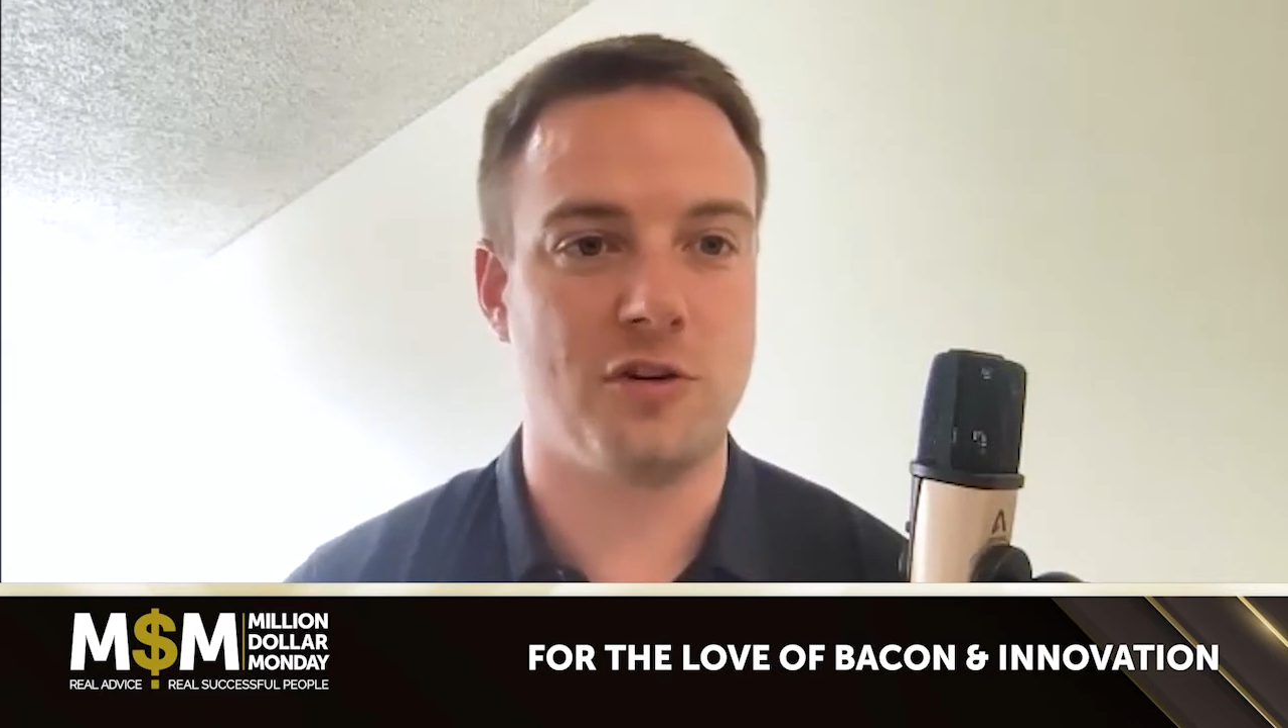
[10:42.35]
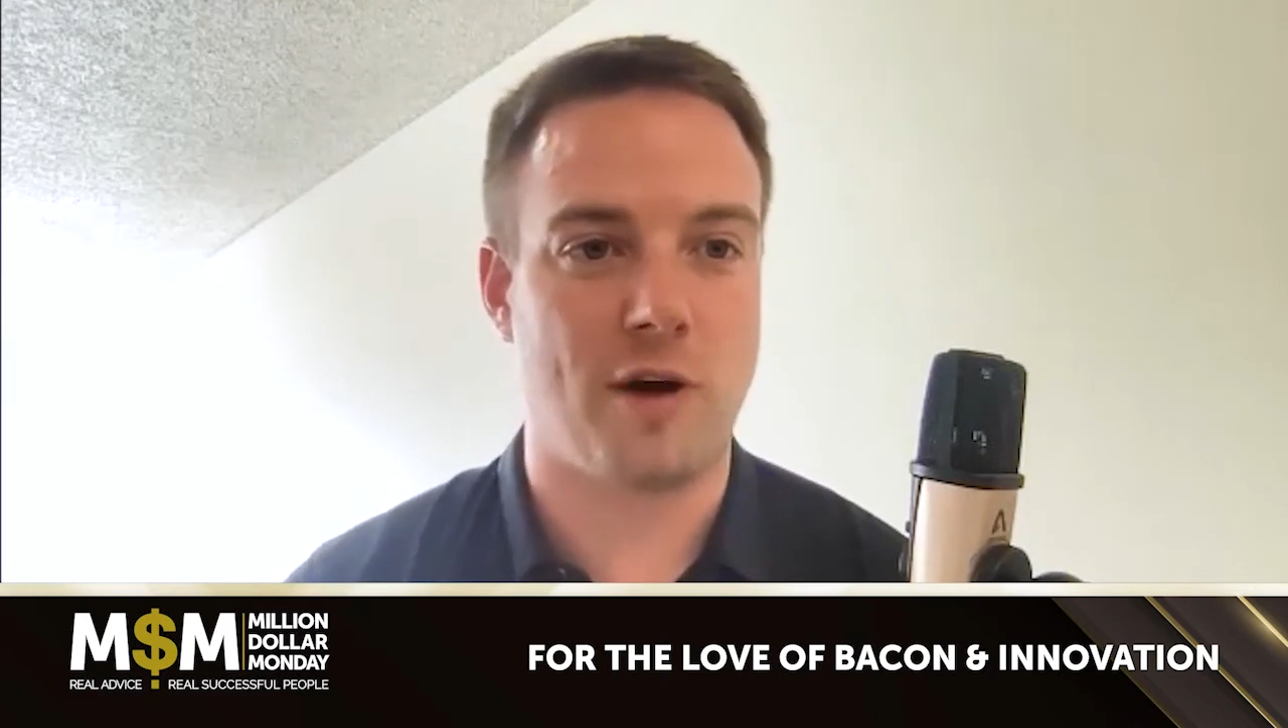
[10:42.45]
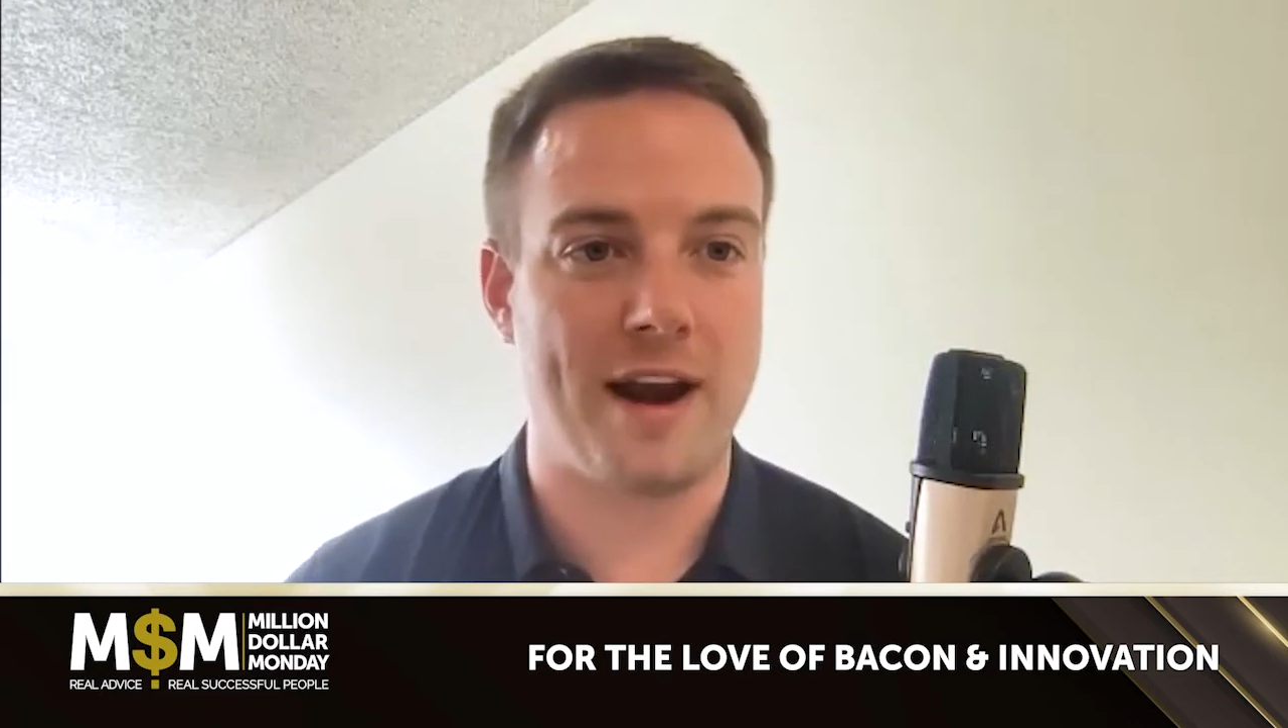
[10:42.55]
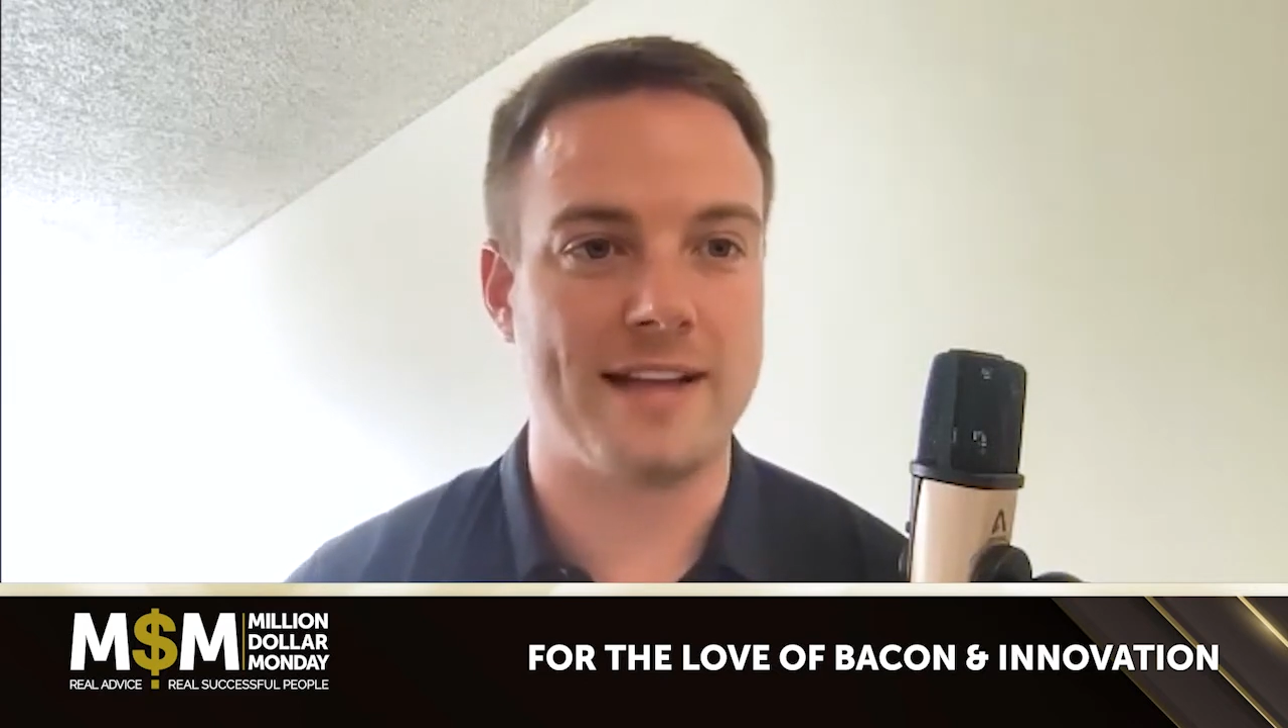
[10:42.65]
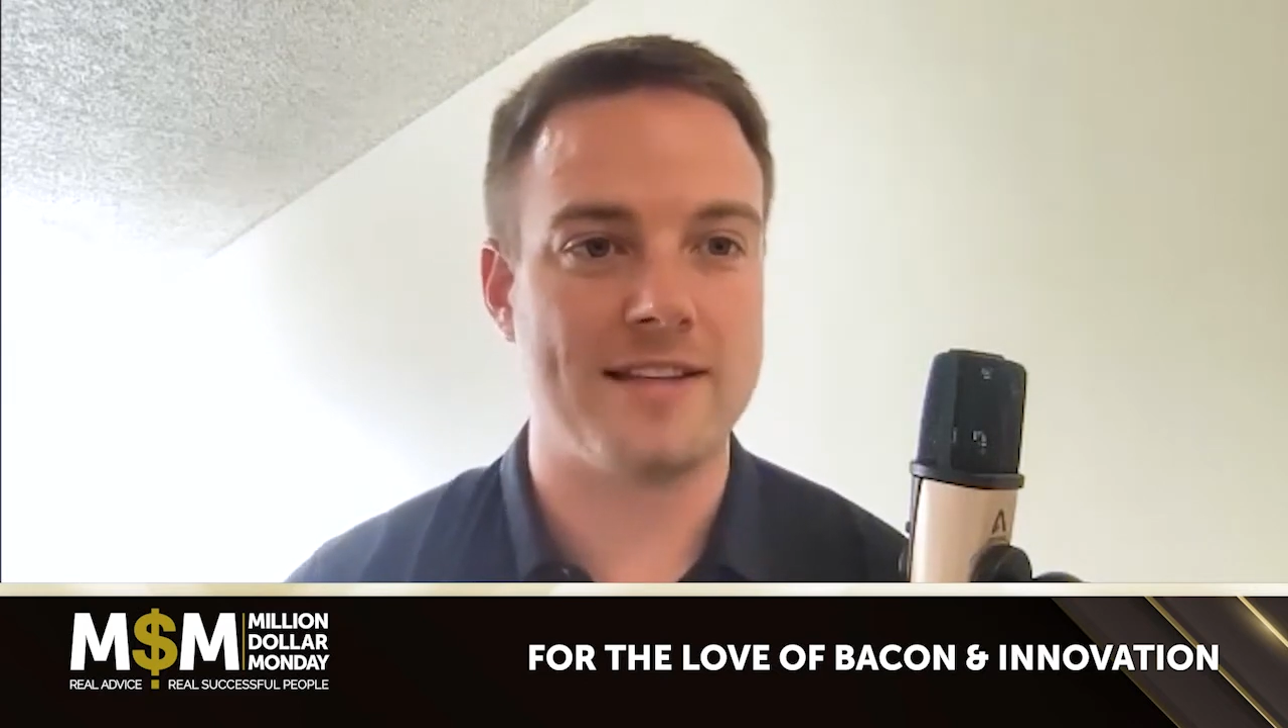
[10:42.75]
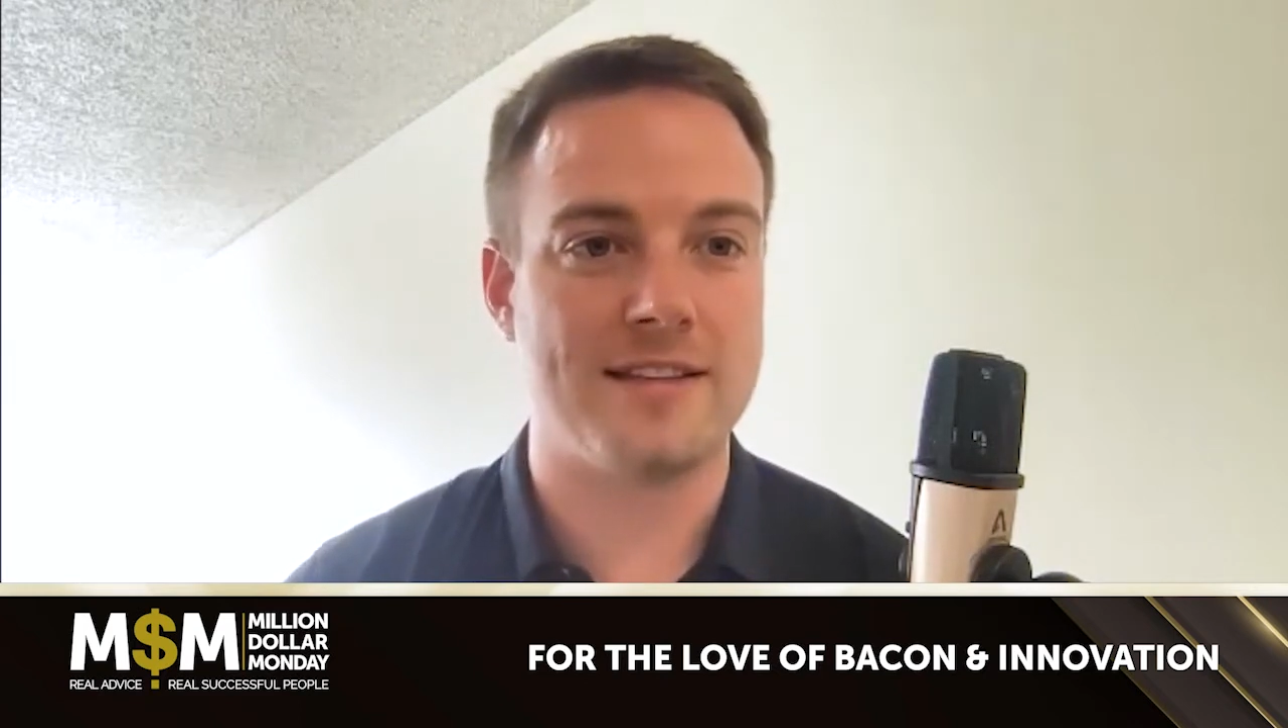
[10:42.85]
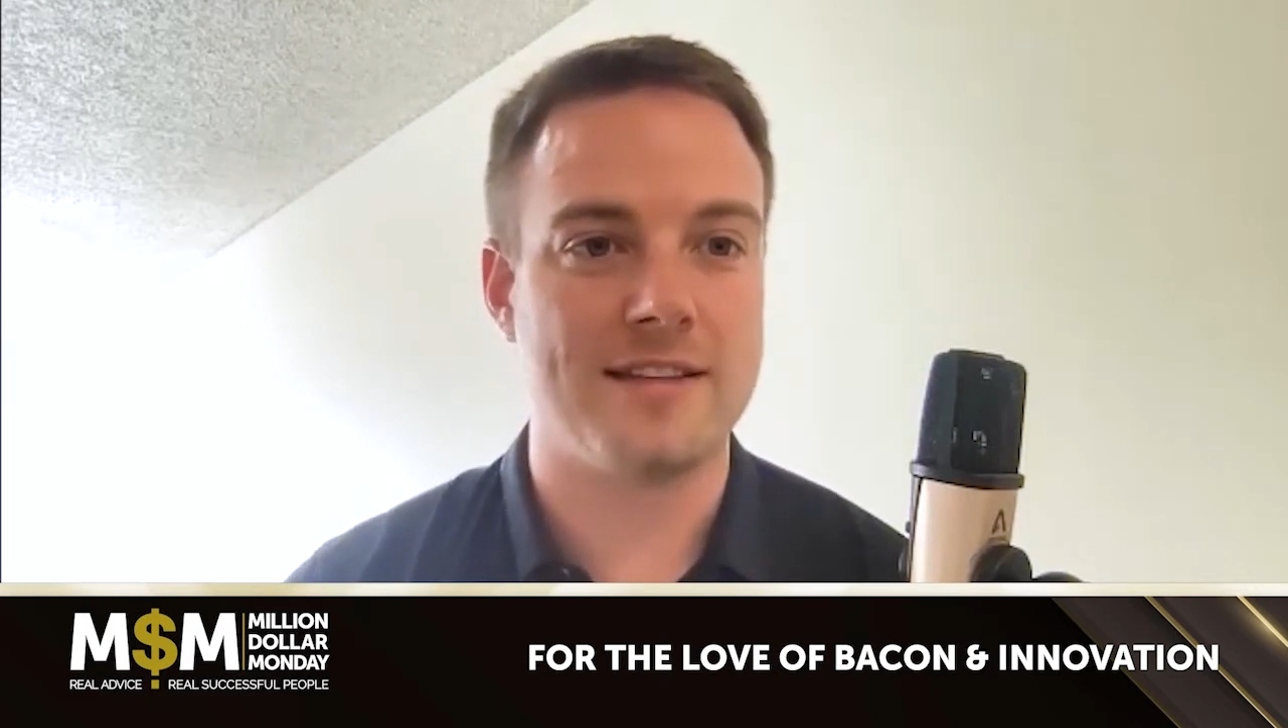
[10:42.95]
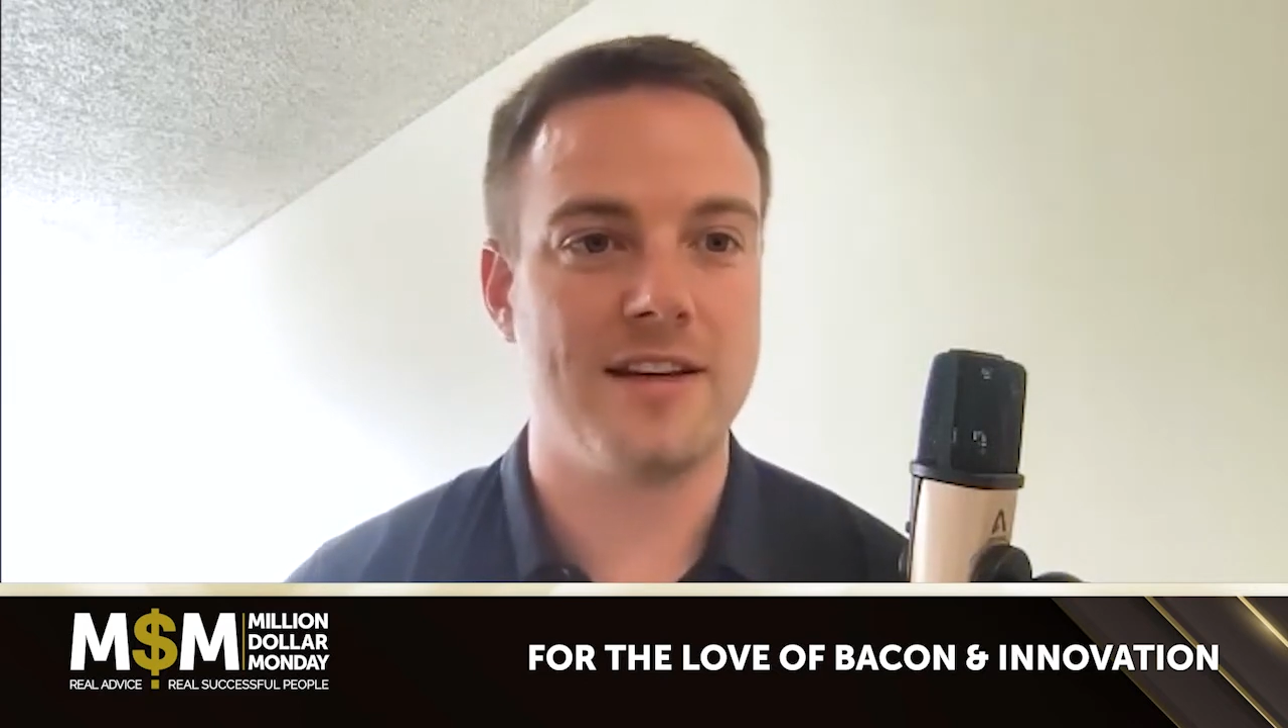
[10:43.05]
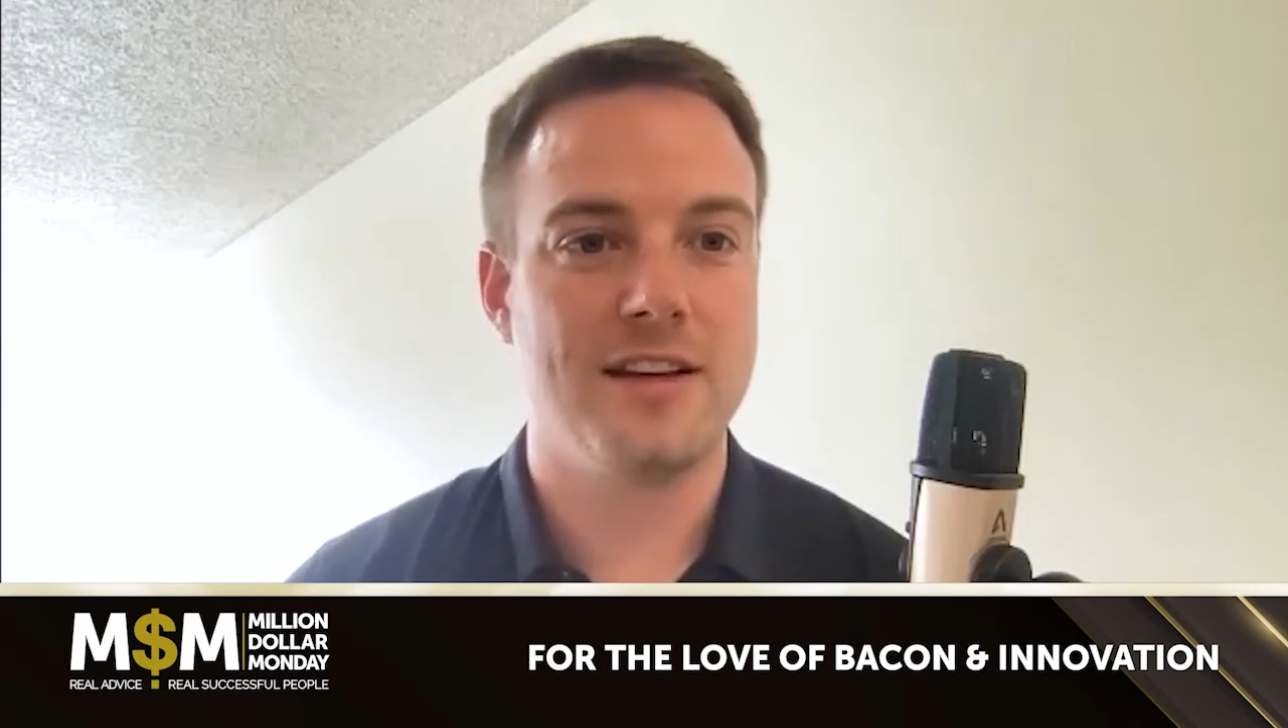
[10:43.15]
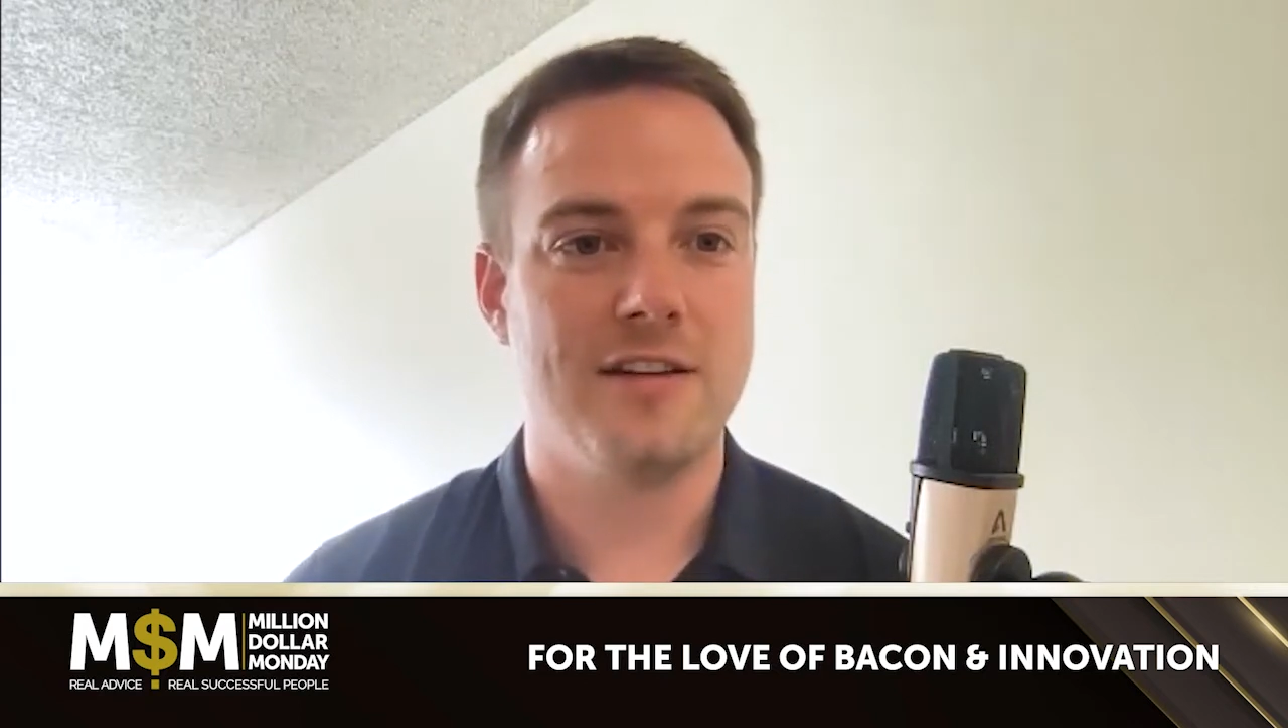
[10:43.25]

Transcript: grants